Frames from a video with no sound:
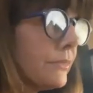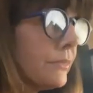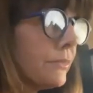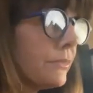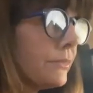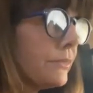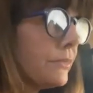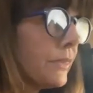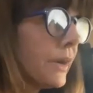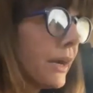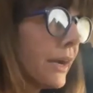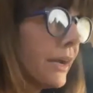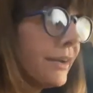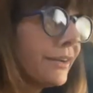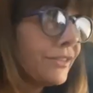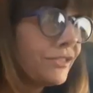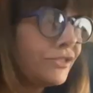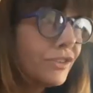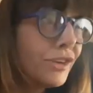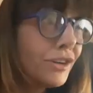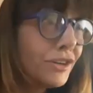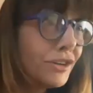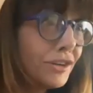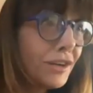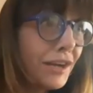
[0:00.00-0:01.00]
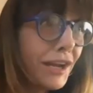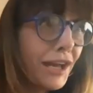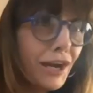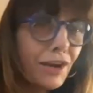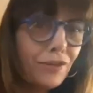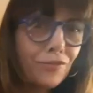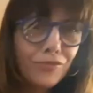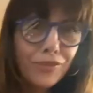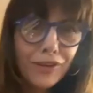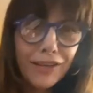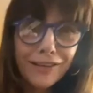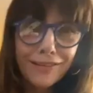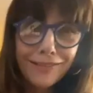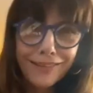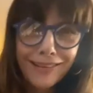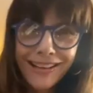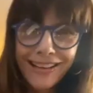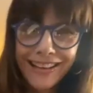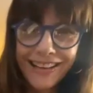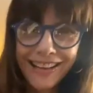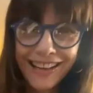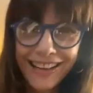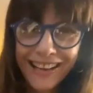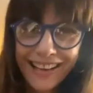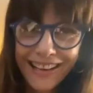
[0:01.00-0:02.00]
I had started laughing.
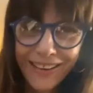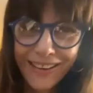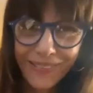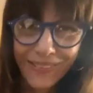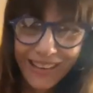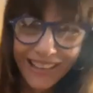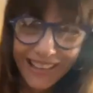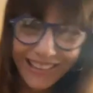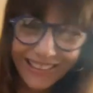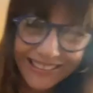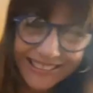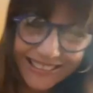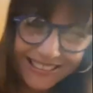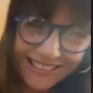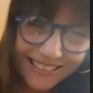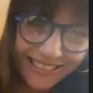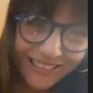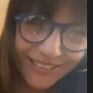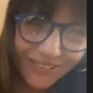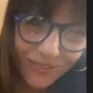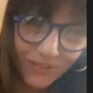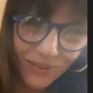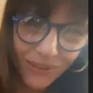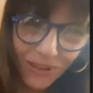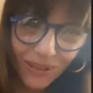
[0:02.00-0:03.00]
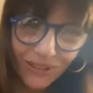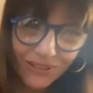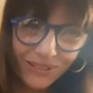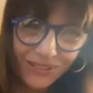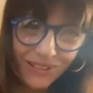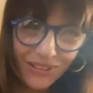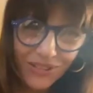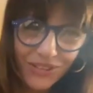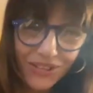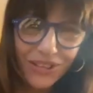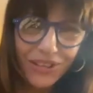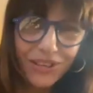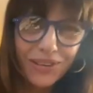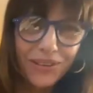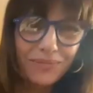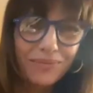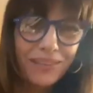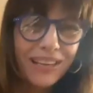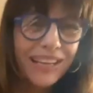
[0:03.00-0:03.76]
Cedar Walton and Jeremy,